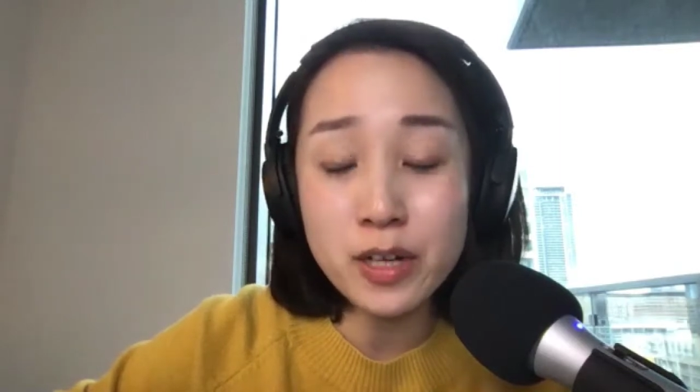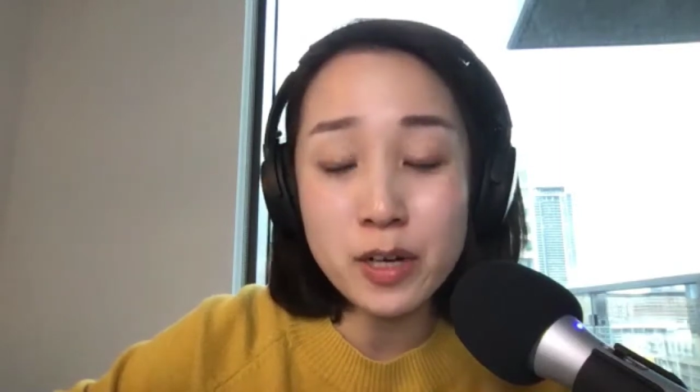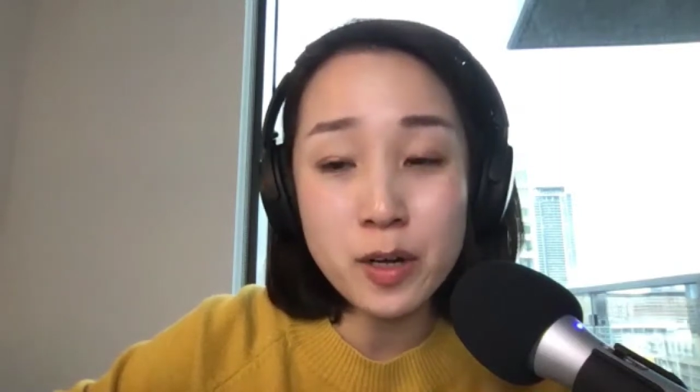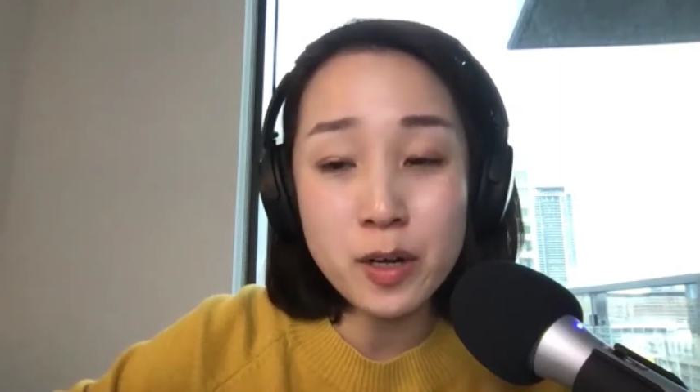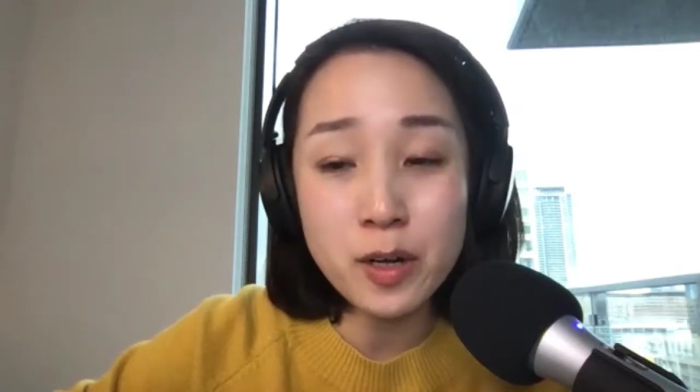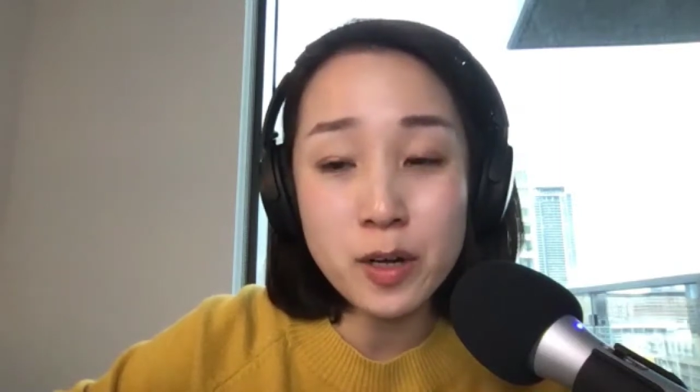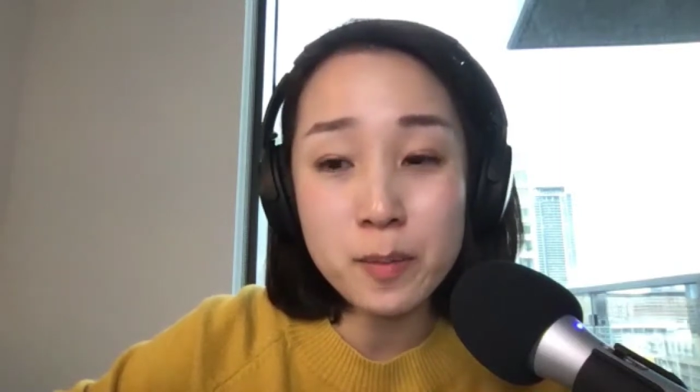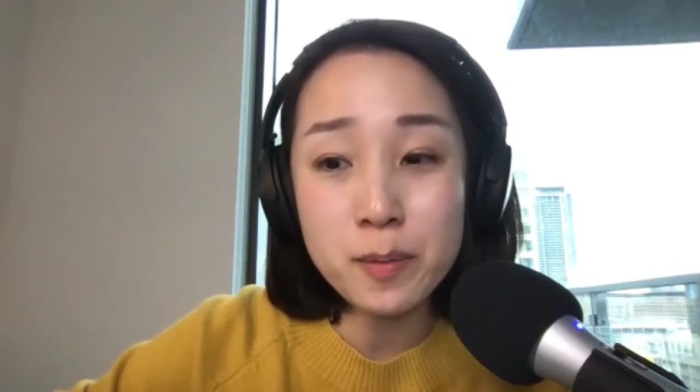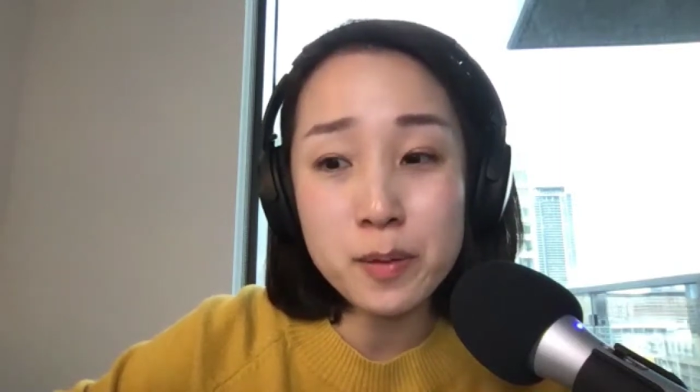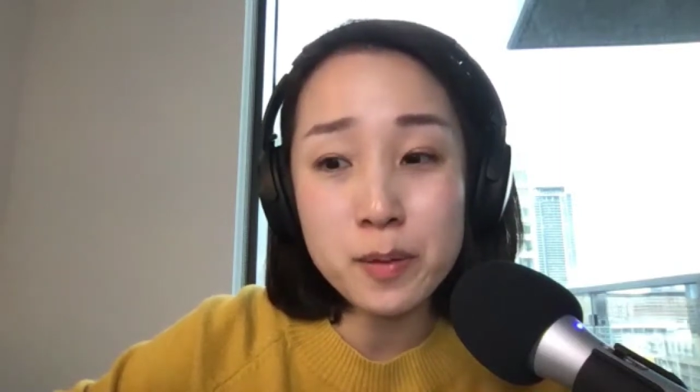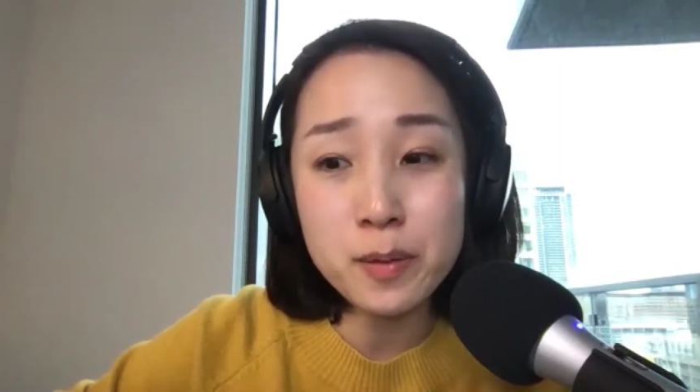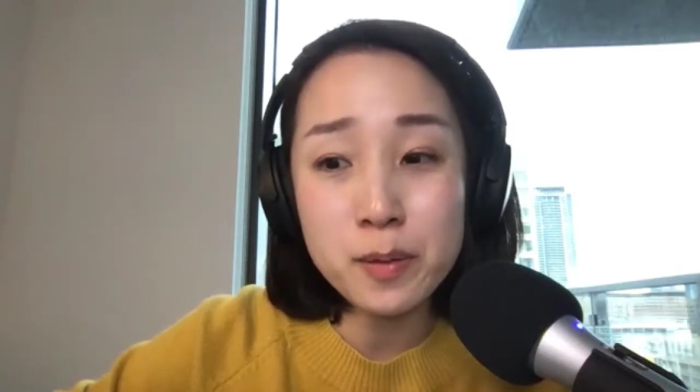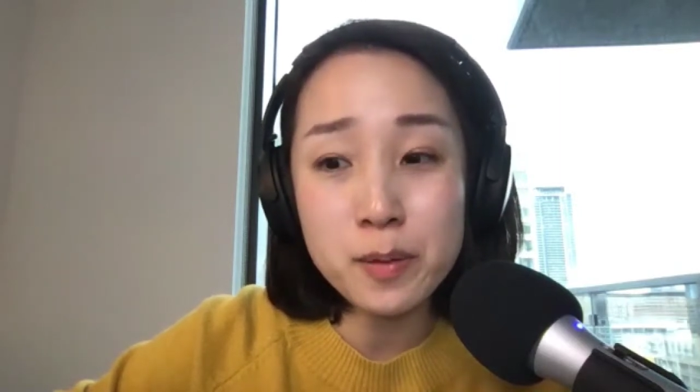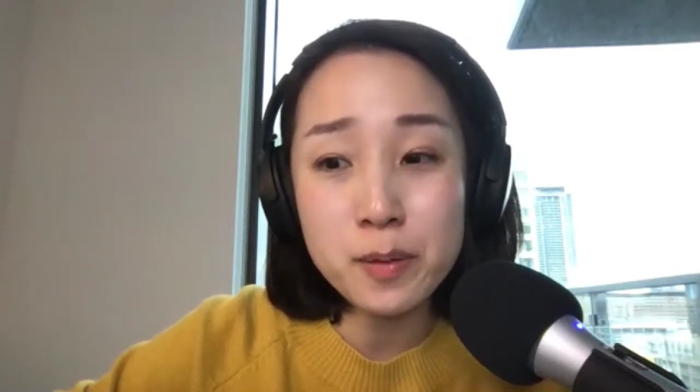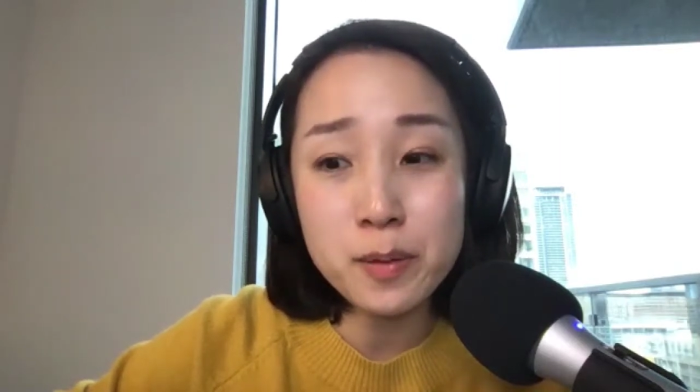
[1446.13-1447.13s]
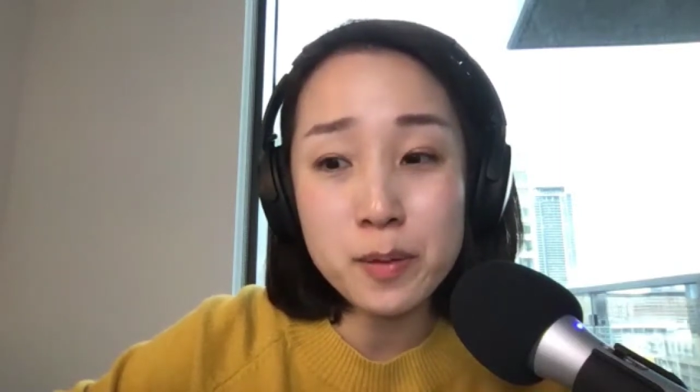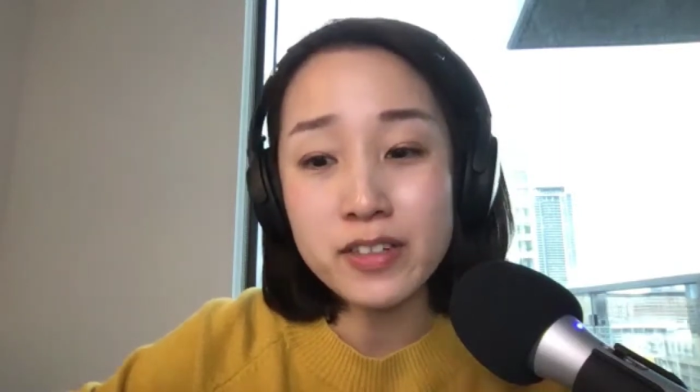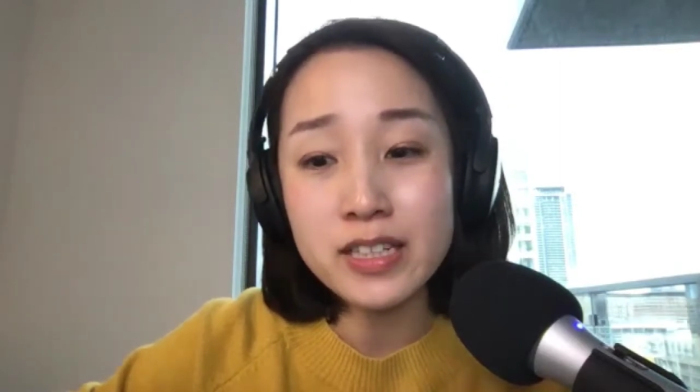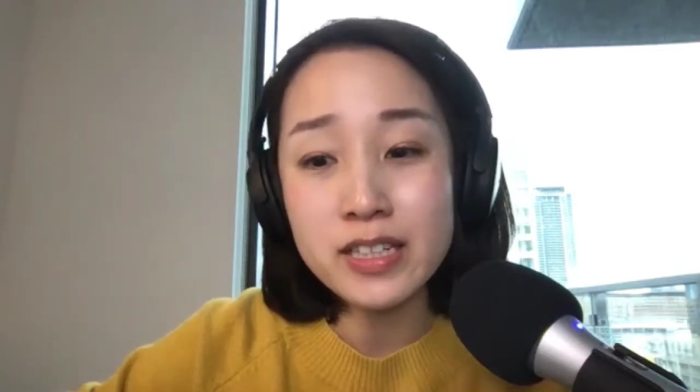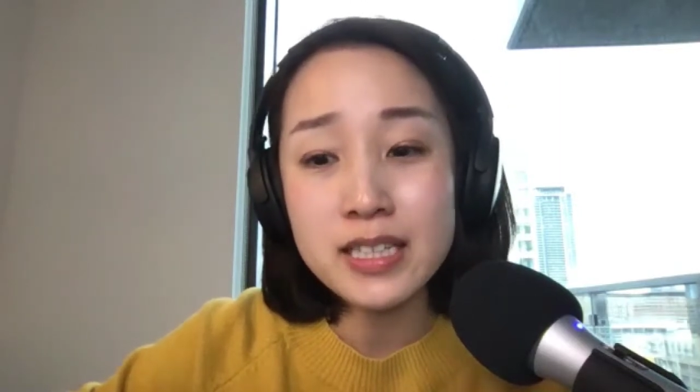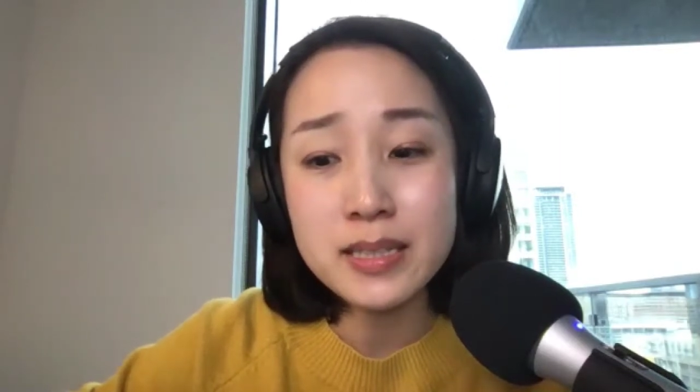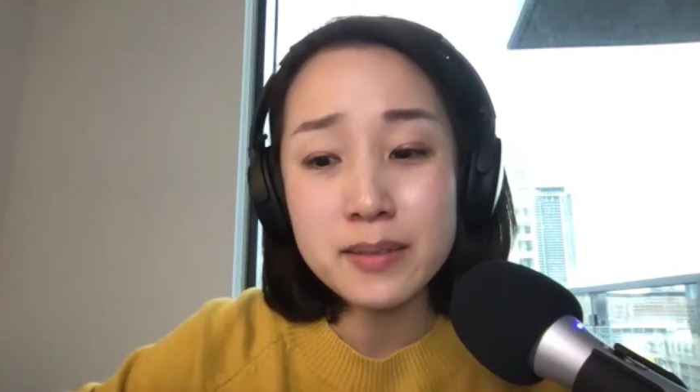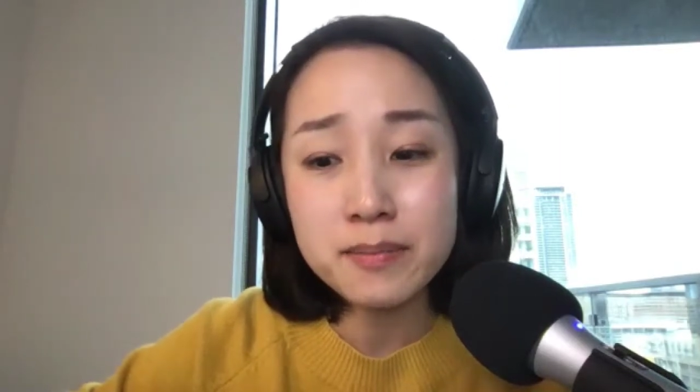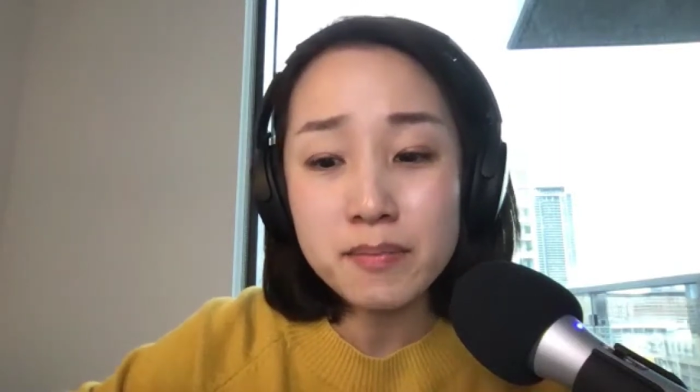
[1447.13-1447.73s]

couple of my favorites.